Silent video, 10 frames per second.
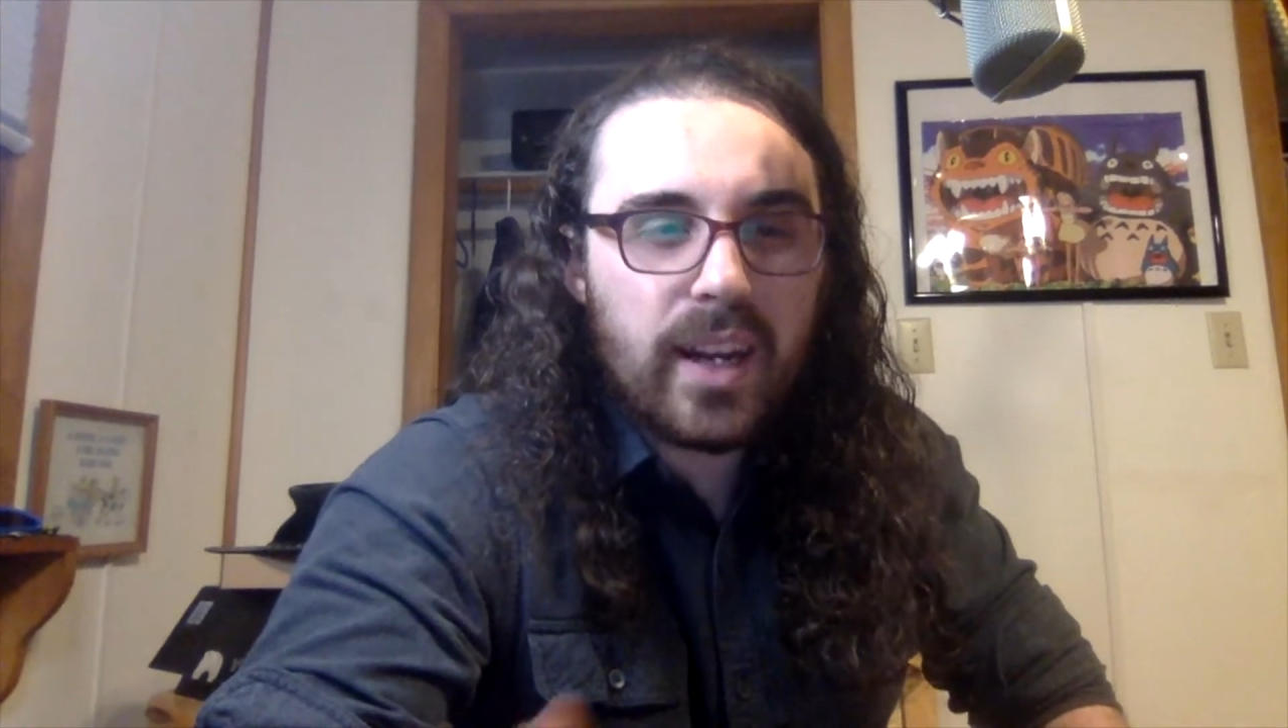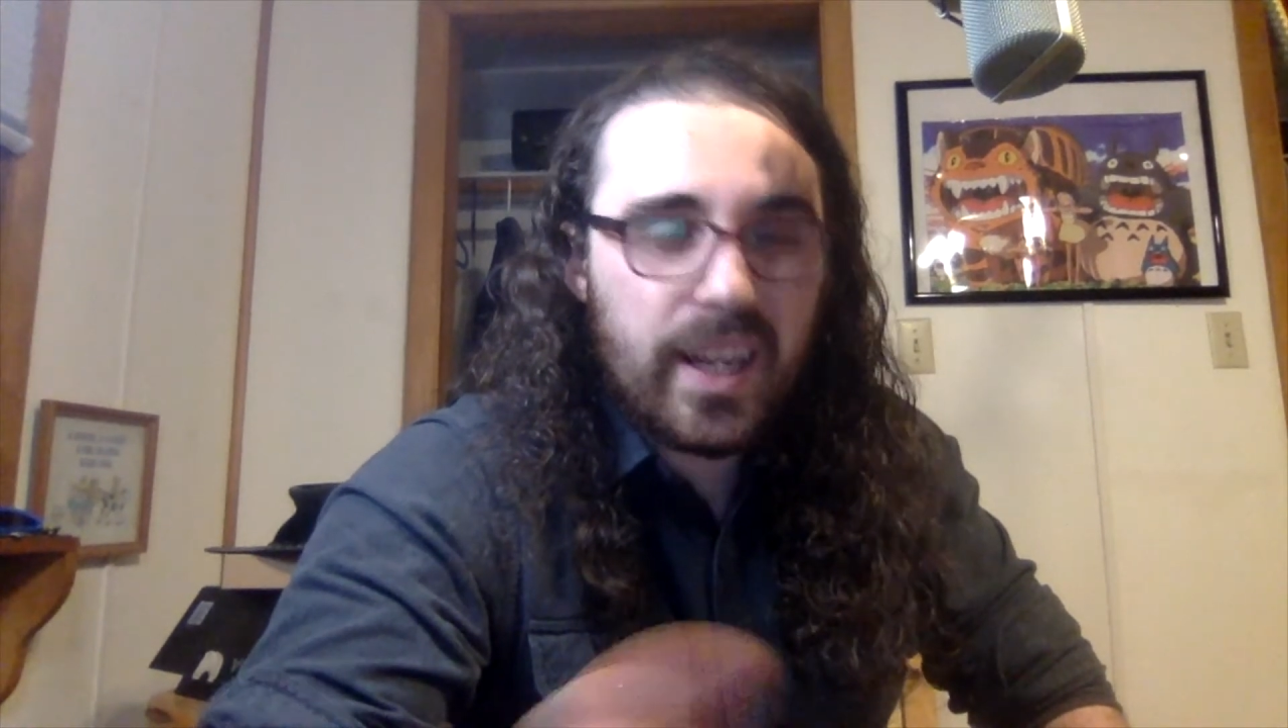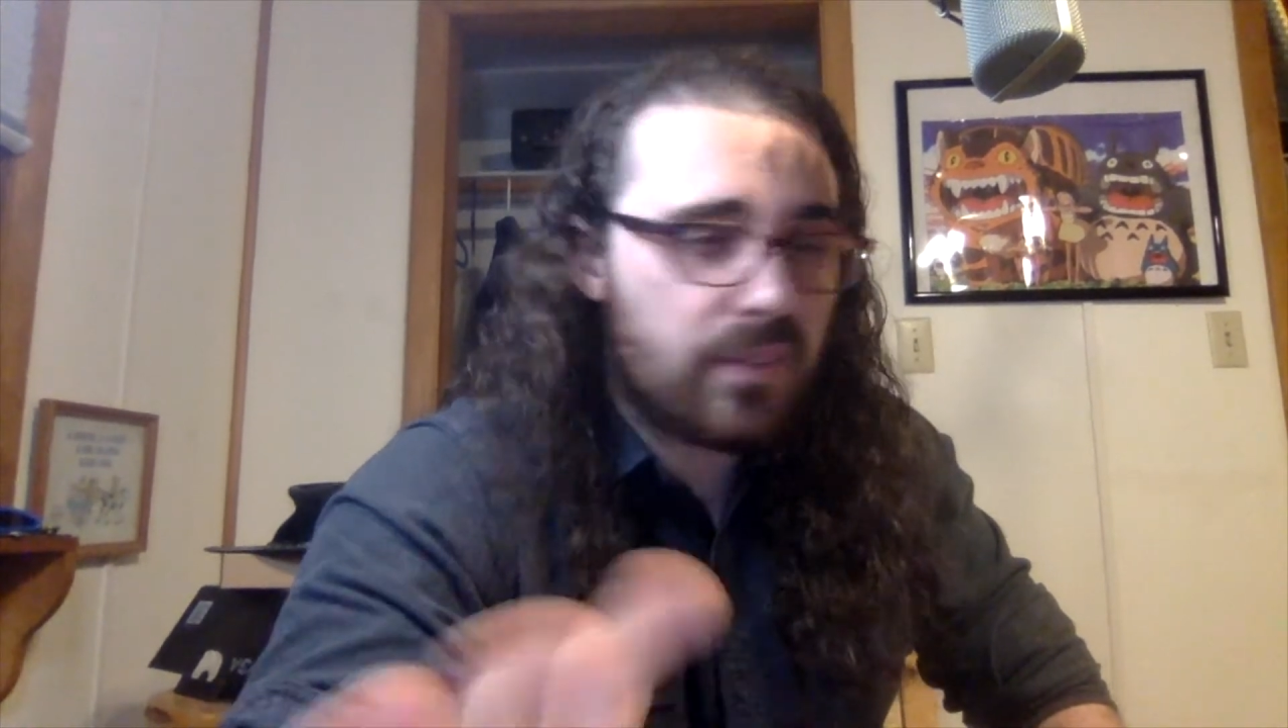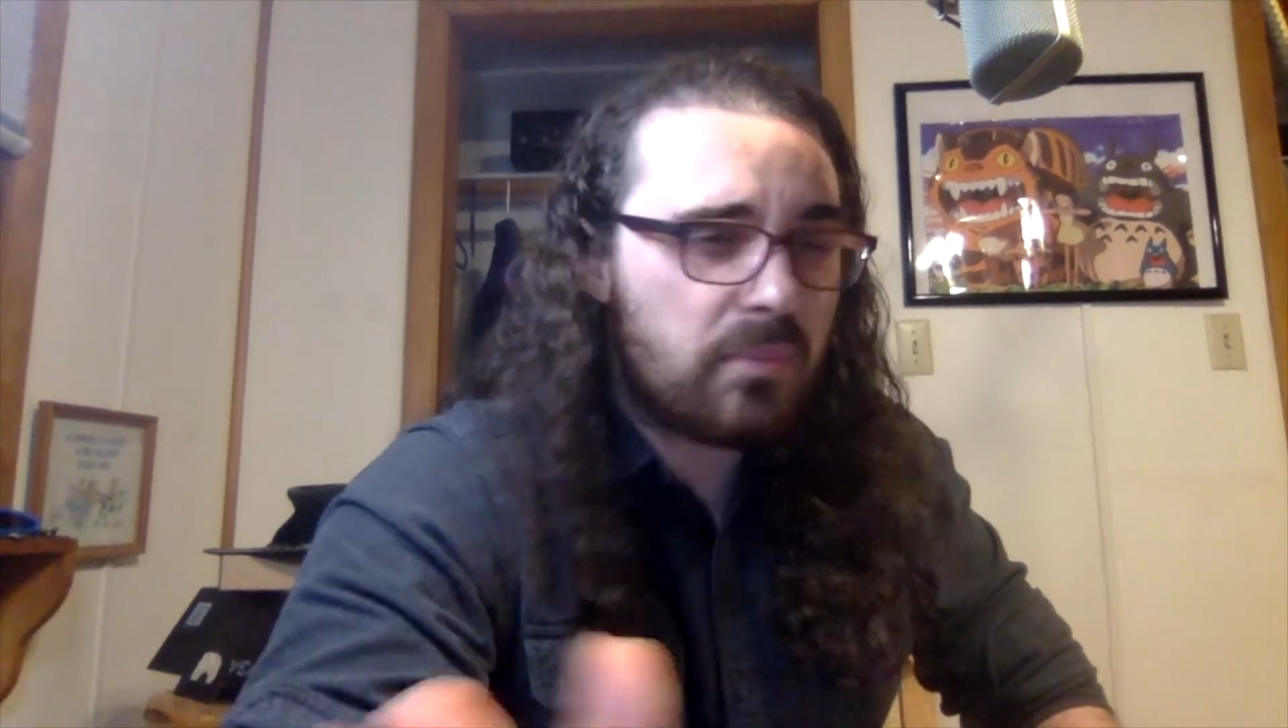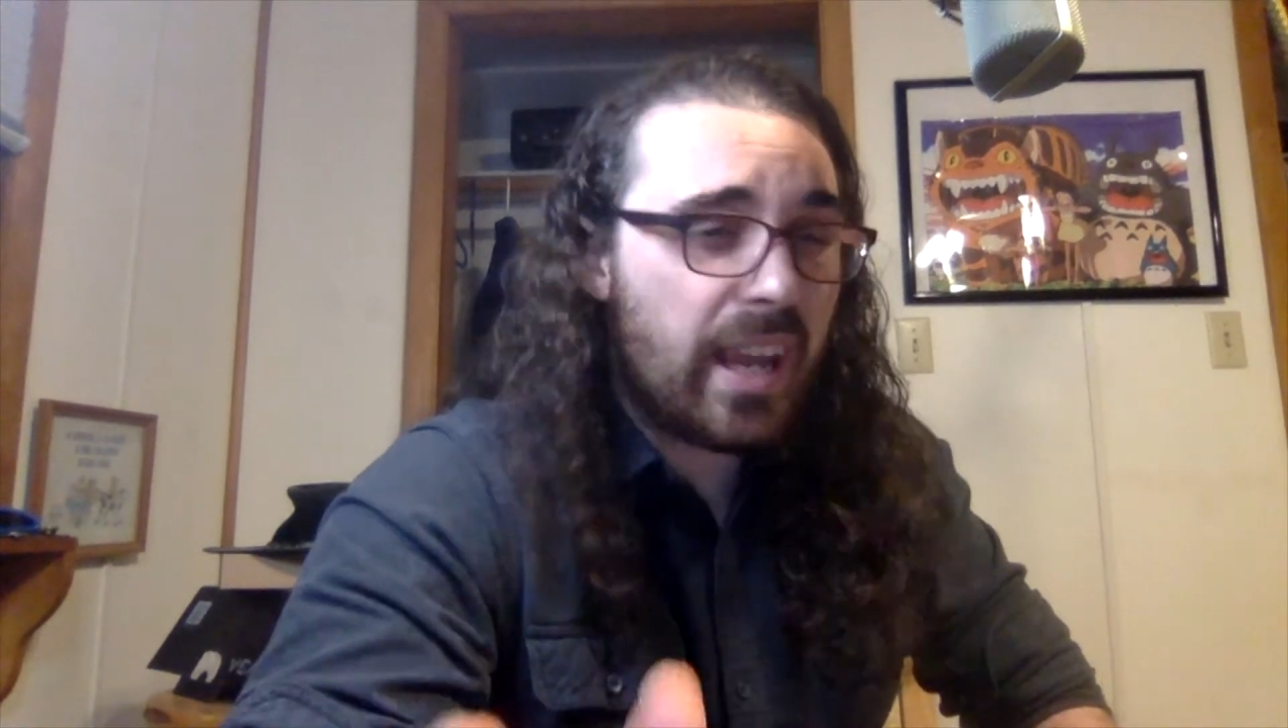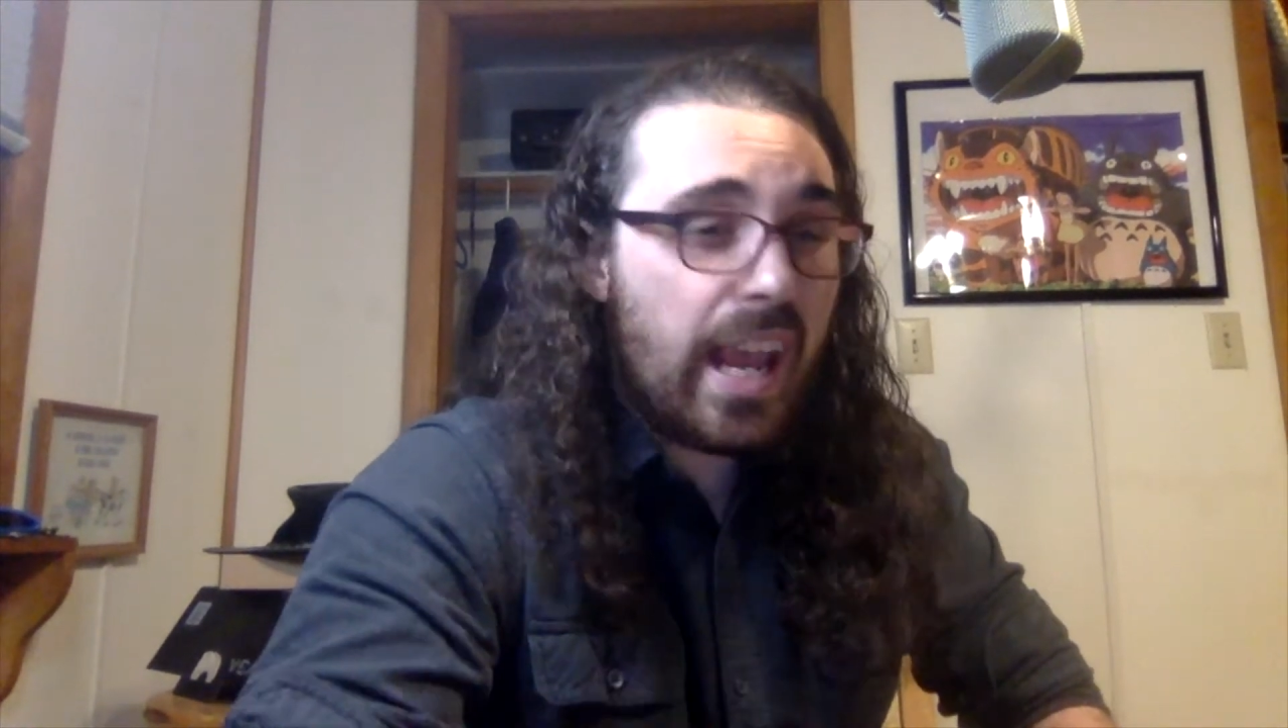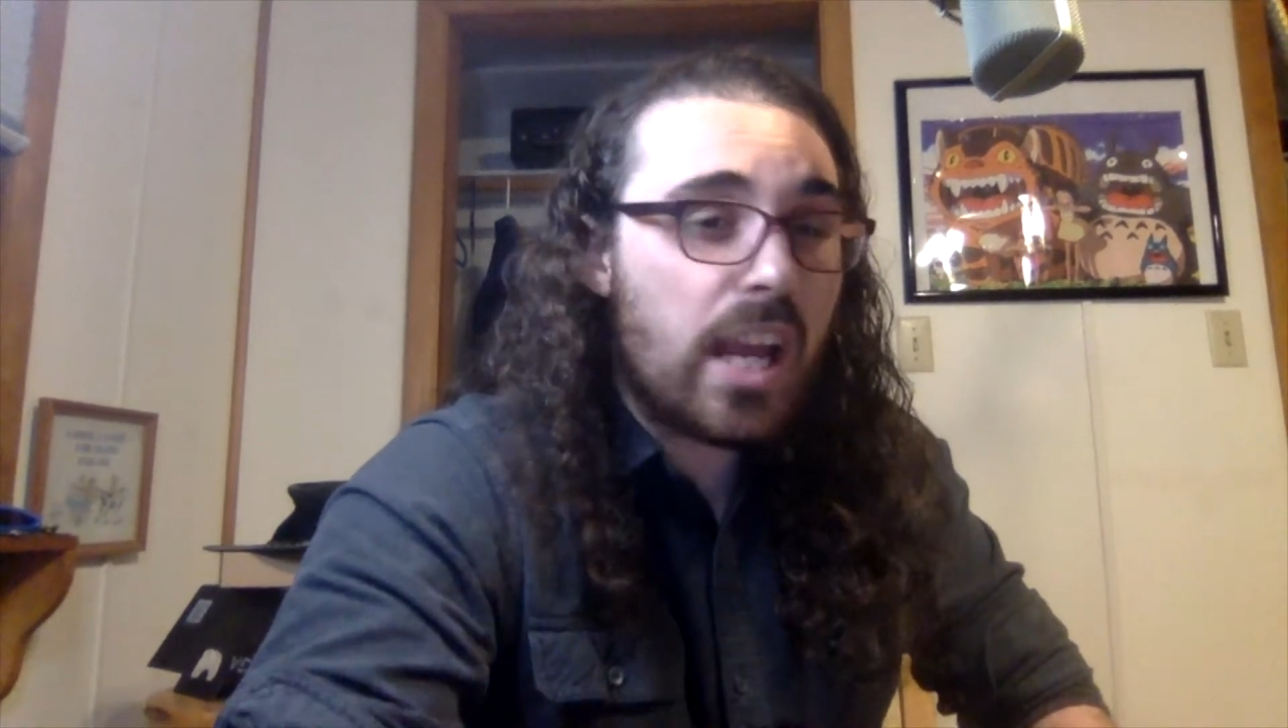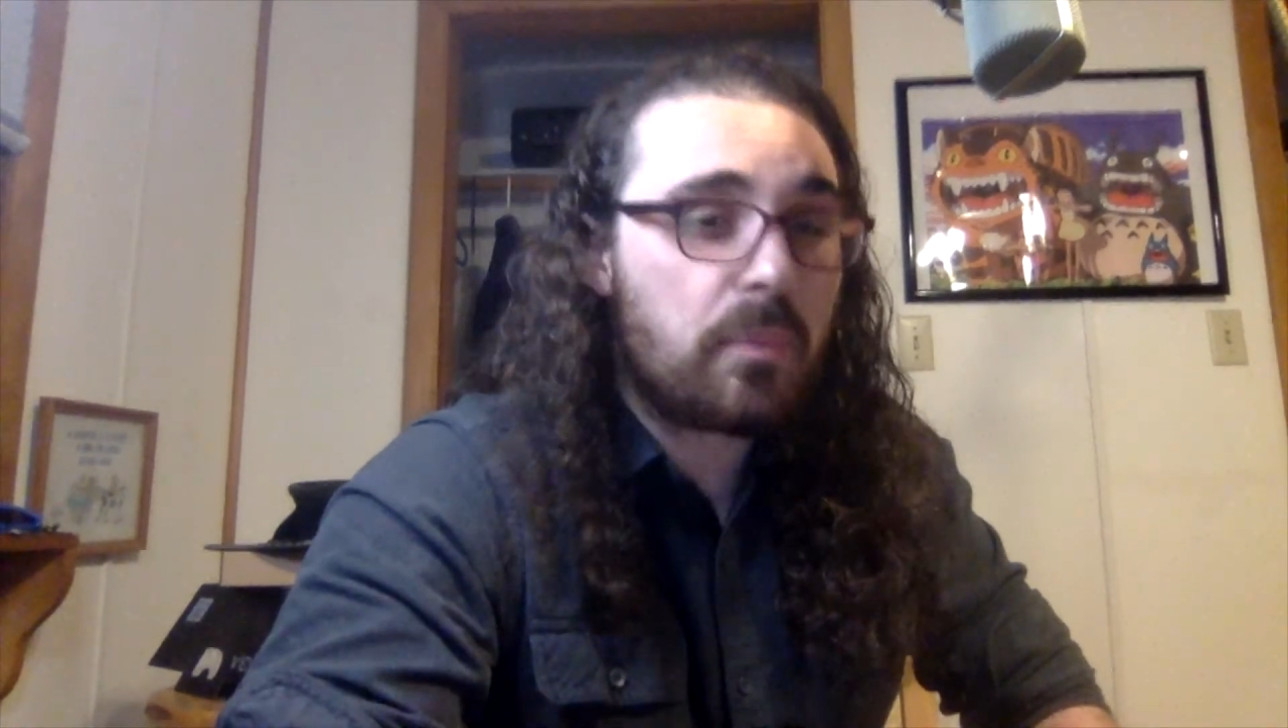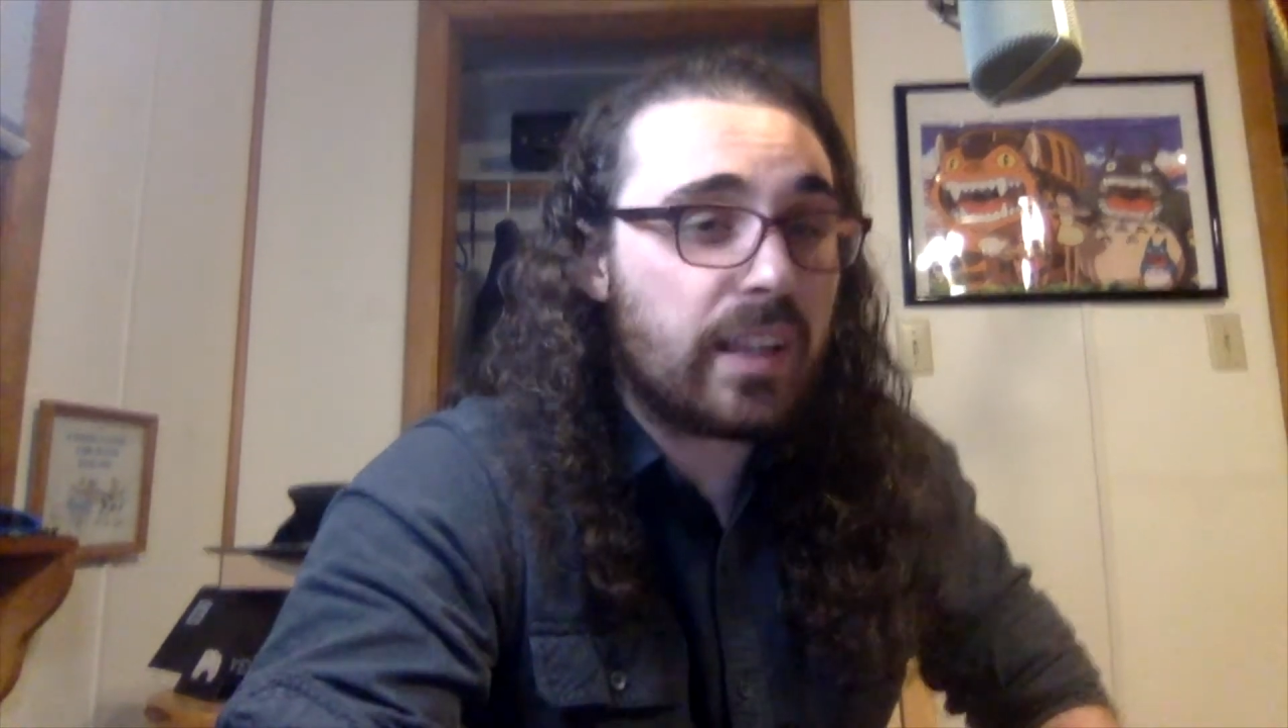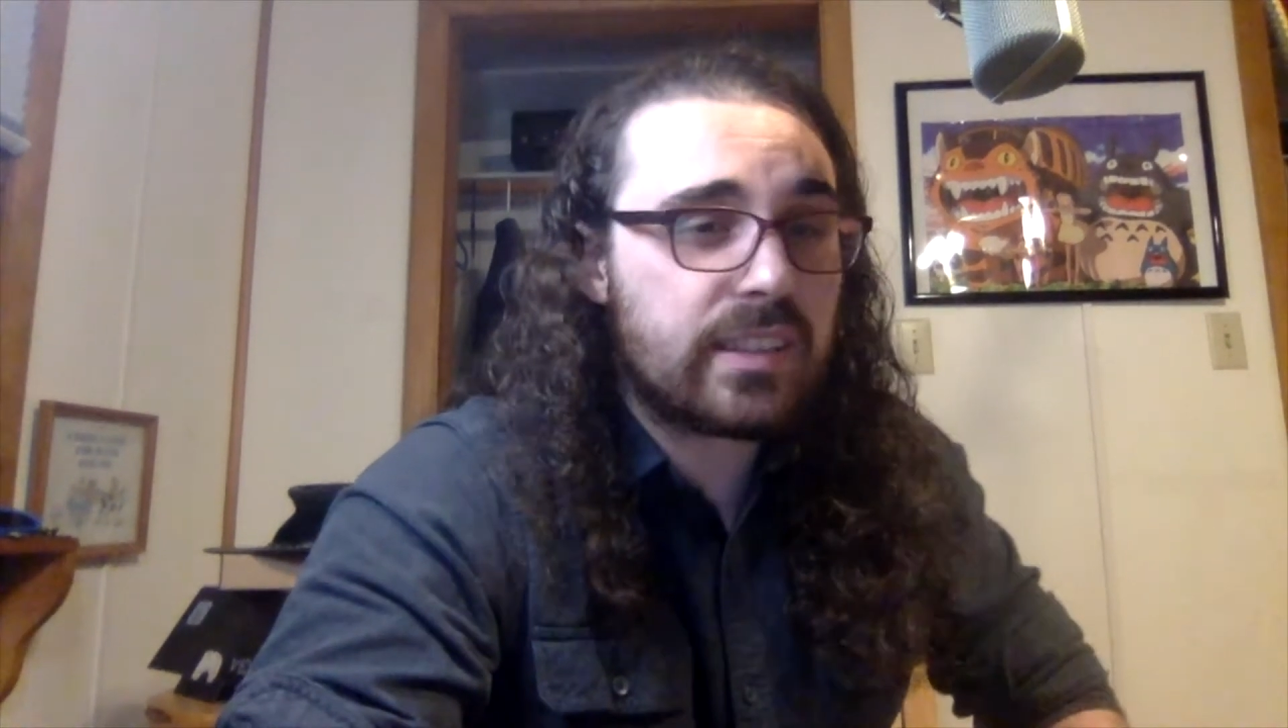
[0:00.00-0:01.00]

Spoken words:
even by anime